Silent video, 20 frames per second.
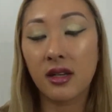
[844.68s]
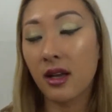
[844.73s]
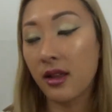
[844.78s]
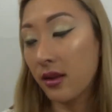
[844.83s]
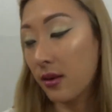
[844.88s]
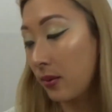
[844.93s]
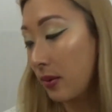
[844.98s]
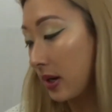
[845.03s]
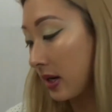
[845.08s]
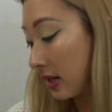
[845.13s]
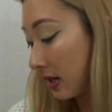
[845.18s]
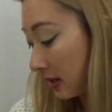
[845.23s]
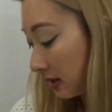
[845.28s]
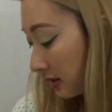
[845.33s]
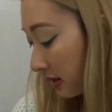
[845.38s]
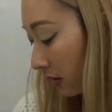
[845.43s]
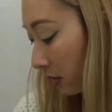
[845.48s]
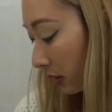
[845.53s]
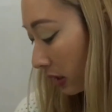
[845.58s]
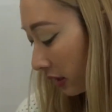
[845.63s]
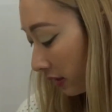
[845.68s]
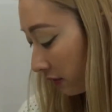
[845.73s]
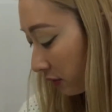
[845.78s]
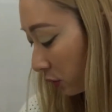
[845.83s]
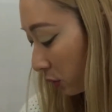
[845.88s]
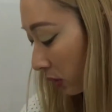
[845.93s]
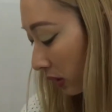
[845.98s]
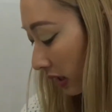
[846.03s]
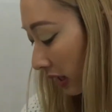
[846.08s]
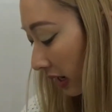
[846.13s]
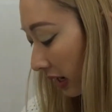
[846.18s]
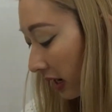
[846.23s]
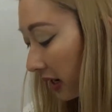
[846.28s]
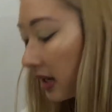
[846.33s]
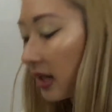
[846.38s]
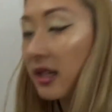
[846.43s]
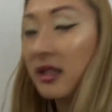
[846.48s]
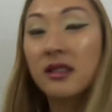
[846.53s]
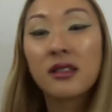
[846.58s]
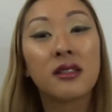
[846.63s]
Otherwise, I would have 20
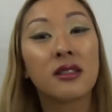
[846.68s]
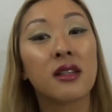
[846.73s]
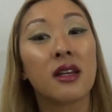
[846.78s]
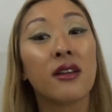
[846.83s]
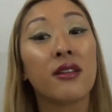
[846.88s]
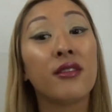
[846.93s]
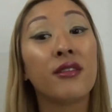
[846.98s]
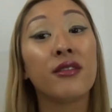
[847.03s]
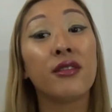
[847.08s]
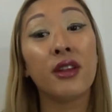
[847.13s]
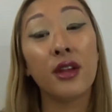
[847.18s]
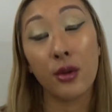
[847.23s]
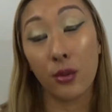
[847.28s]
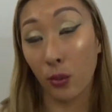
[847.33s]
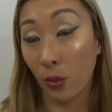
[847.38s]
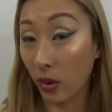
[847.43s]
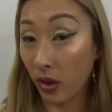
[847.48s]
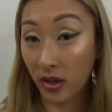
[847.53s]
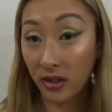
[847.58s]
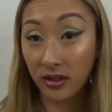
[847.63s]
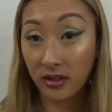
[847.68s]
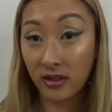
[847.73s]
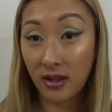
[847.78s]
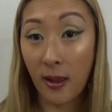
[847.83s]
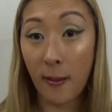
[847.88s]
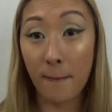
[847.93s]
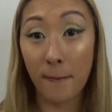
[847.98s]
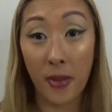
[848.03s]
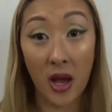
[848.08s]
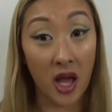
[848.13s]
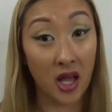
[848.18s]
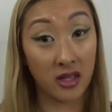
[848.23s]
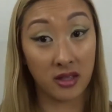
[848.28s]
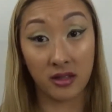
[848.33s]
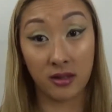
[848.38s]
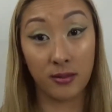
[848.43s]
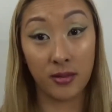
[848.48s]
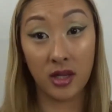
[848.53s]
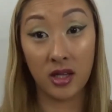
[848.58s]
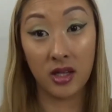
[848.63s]
hands if it was
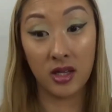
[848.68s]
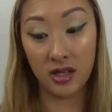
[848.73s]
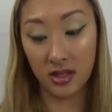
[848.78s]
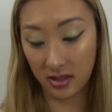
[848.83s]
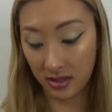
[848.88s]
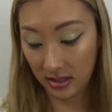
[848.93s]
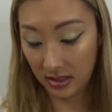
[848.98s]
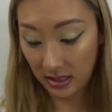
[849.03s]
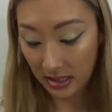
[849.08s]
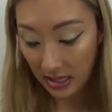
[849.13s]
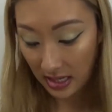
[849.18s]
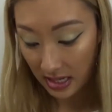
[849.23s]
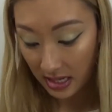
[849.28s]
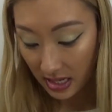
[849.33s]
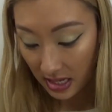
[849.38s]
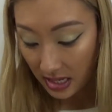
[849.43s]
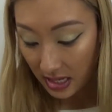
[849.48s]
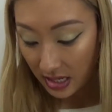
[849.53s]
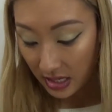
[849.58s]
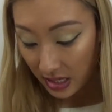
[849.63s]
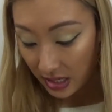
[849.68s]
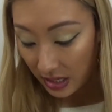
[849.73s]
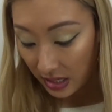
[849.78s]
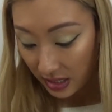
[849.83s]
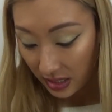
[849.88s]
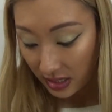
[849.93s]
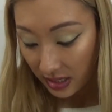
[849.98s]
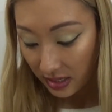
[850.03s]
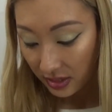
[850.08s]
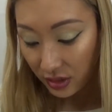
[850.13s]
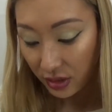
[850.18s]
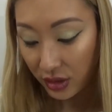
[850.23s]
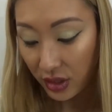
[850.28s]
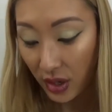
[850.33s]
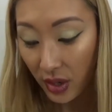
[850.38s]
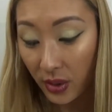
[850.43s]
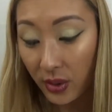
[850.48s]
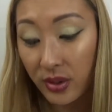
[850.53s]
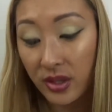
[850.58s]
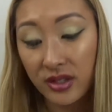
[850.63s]
possible.
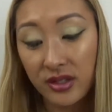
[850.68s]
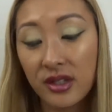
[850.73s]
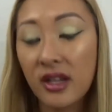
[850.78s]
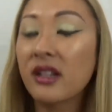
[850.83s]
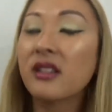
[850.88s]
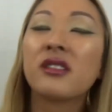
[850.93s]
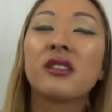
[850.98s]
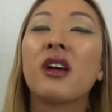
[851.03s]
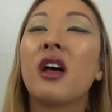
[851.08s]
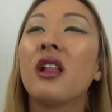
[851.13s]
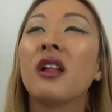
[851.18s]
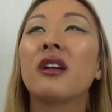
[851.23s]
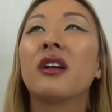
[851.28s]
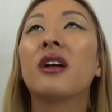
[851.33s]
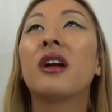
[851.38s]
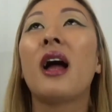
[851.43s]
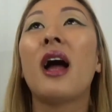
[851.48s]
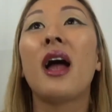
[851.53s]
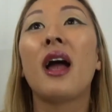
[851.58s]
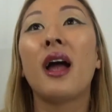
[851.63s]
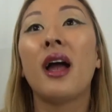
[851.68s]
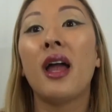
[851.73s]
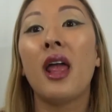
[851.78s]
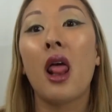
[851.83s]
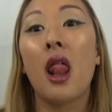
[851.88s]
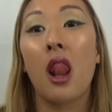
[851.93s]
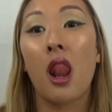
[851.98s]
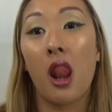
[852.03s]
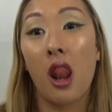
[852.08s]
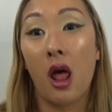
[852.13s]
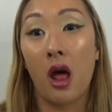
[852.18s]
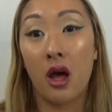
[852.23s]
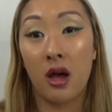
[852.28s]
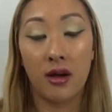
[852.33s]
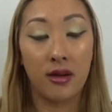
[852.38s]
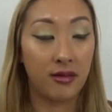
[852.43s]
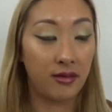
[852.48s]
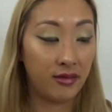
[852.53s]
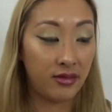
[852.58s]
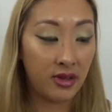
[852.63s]
So this next color I
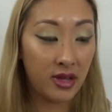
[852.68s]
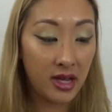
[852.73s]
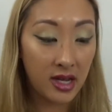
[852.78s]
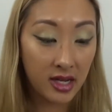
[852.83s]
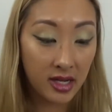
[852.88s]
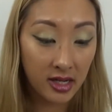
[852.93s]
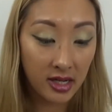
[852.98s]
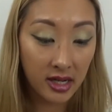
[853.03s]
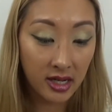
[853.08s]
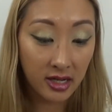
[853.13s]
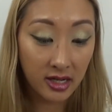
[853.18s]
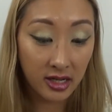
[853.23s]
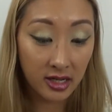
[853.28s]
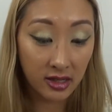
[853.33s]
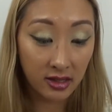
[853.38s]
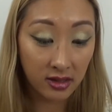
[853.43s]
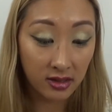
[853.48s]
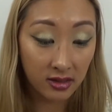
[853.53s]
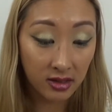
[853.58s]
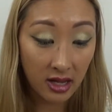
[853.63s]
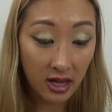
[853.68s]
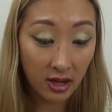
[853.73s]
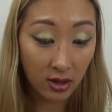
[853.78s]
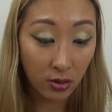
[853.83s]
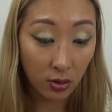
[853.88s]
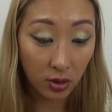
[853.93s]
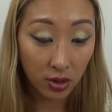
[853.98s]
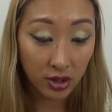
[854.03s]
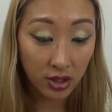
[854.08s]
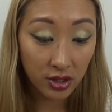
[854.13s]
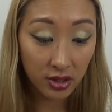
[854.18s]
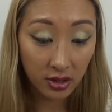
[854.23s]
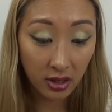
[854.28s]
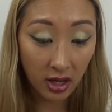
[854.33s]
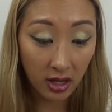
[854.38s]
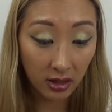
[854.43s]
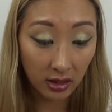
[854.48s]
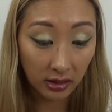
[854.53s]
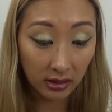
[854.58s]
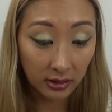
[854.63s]
love, and it is a gorgeous
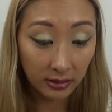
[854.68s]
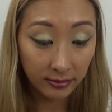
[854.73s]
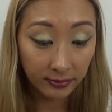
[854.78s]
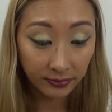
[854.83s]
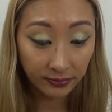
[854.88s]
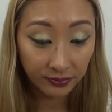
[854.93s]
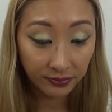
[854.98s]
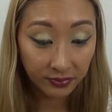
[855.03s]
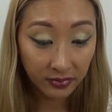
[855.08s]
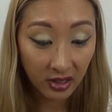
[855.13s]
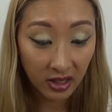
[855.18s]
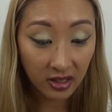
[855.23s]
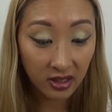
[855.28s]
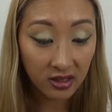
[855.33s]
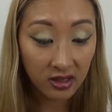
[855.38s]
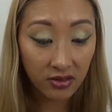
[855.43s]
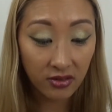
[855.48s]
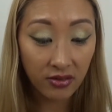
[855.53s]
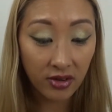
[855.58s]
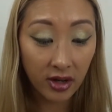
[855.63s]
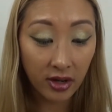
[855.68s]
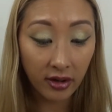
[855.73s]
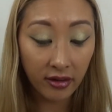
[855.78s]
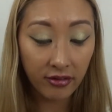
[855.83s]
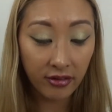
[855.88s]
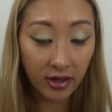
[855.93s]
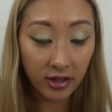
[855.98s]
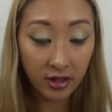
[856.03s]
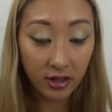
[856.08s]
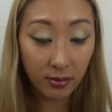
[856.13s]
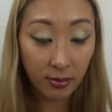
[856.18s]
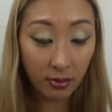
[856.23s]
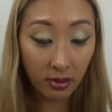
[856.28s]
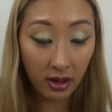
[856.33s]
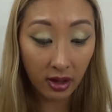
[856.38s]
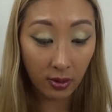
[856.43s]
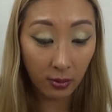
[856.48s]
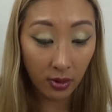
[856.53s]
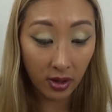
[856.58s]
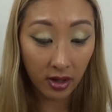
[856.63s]
color. And it's very fun to
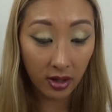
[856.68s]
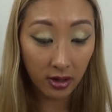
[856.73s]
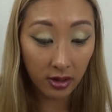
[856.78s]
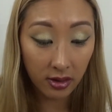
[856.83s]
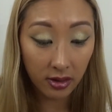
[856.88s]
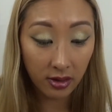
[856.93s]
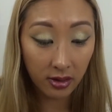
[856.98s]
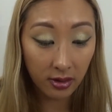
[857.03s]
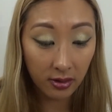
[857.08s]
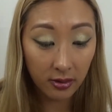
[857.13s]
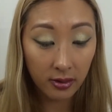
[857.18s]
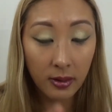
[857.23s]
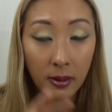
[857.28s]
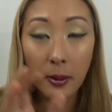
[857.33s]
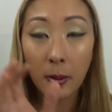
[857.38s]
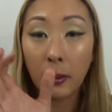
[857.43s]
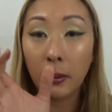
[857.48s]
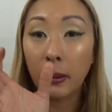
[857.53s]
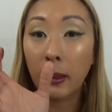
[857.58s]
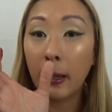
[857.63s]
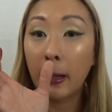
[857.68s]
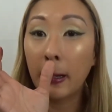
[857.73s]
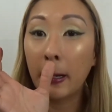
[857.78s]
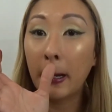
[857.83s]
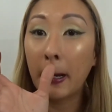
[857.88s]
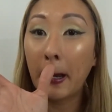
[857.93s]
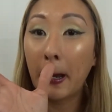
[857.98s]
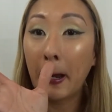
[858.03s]
play with. Hold on.